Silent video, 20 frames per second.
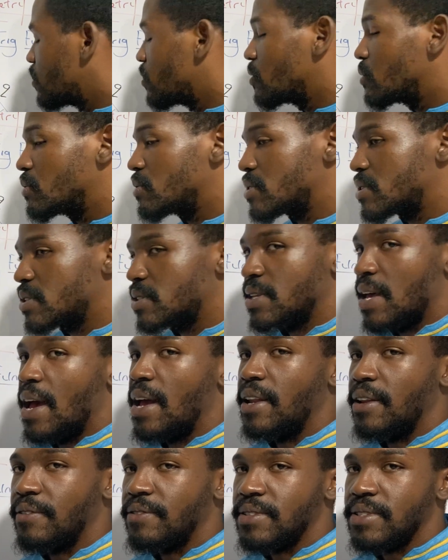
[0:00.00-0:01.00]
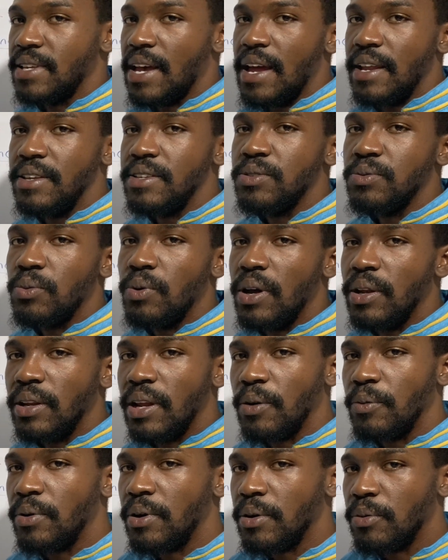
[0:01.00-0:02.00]
to use sine, if sine is one
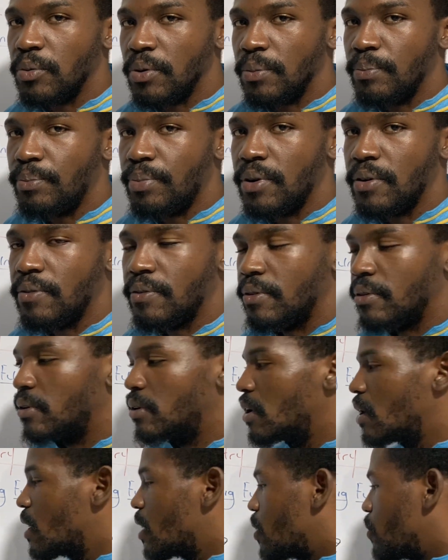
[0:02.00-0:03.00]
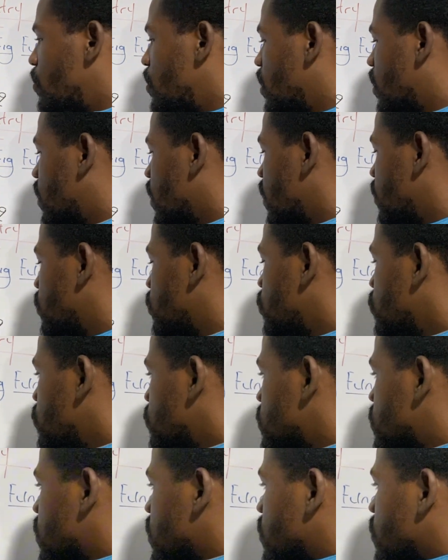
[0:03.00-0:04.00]
that we prefer, we can
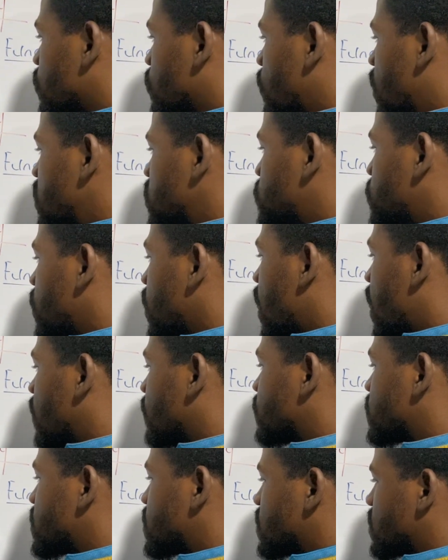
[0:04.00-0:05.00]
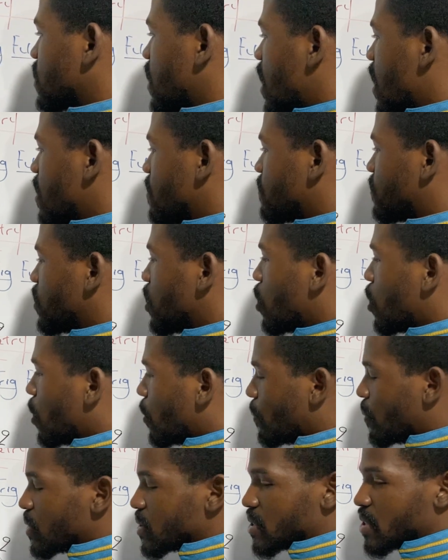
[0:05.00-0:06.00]
use it. Once we have the
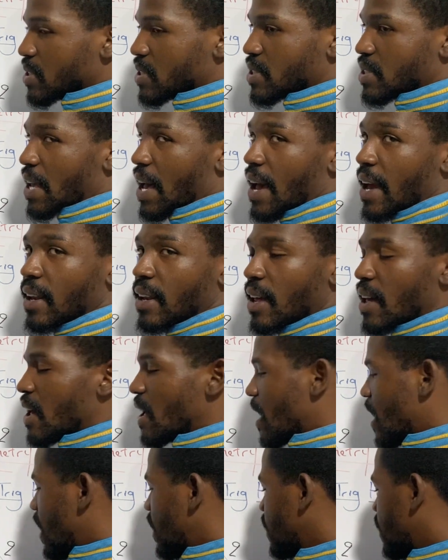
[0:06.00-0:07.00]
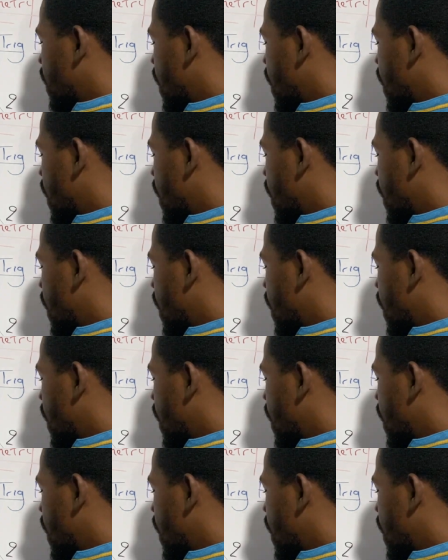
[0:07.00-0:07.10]
opposite side and